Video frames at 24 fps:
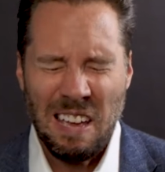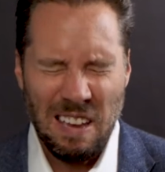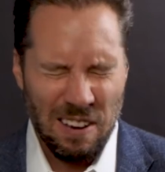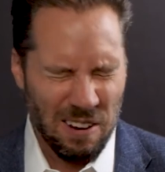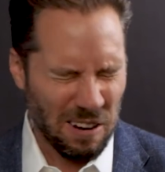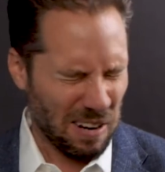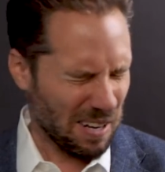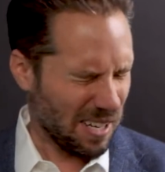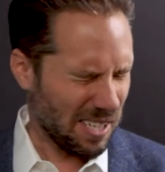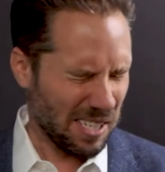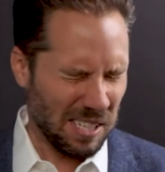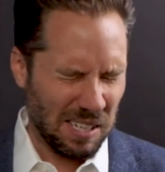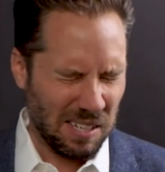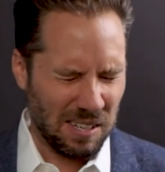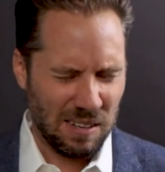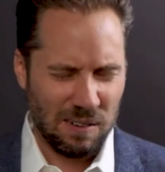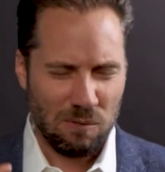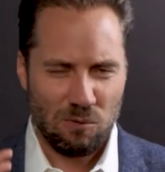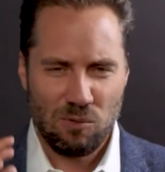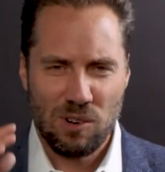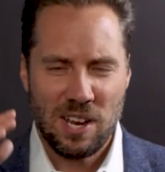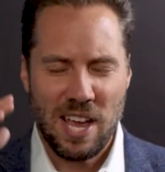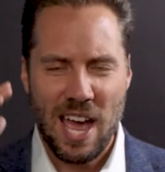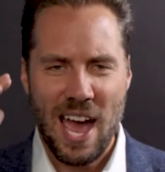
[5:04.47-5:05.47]
you're going to
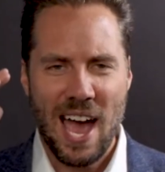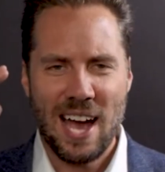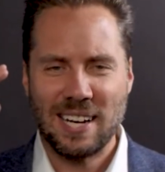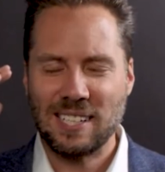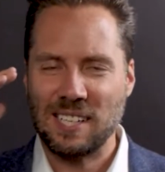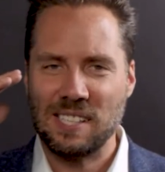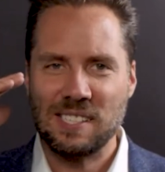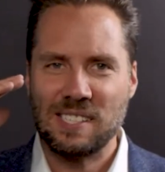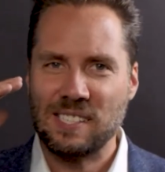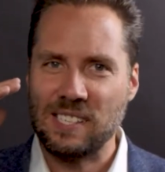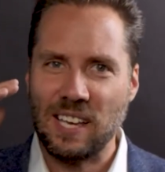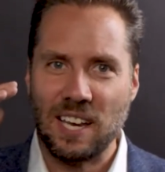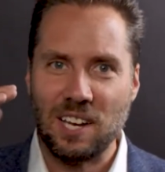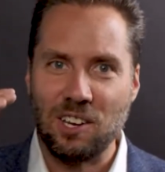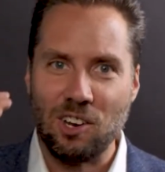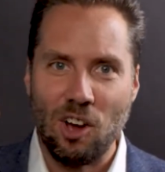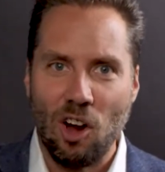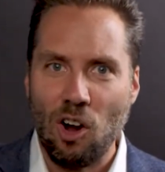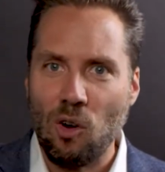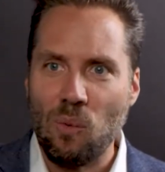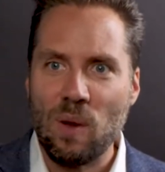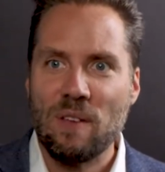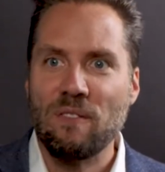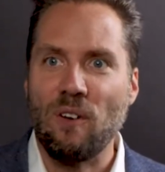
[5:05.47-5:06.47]
react and say,
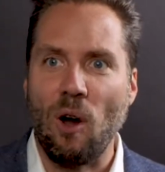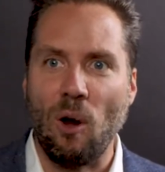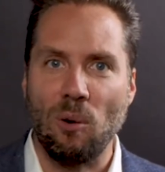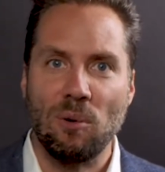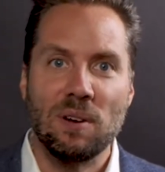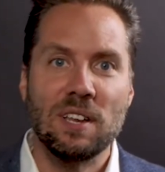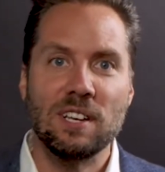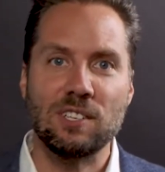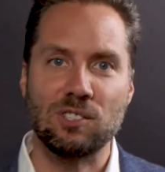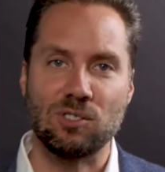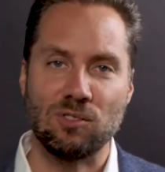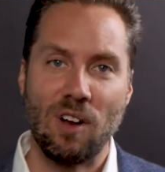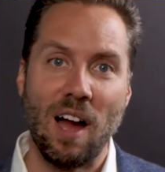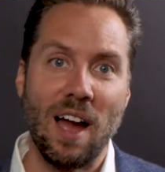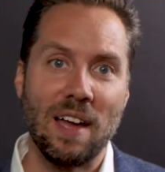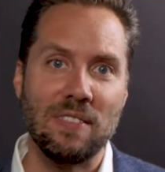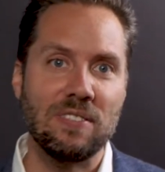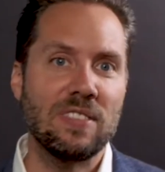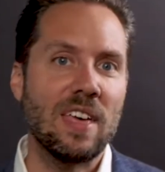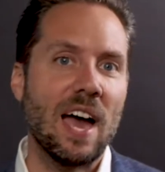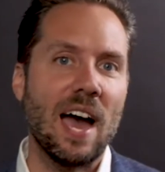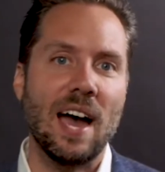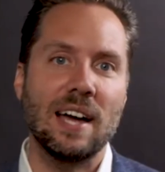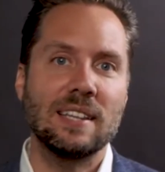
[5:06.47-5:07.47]
no, we've already
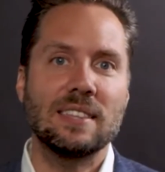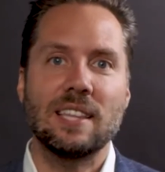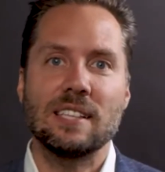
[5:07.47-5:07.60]
tried that.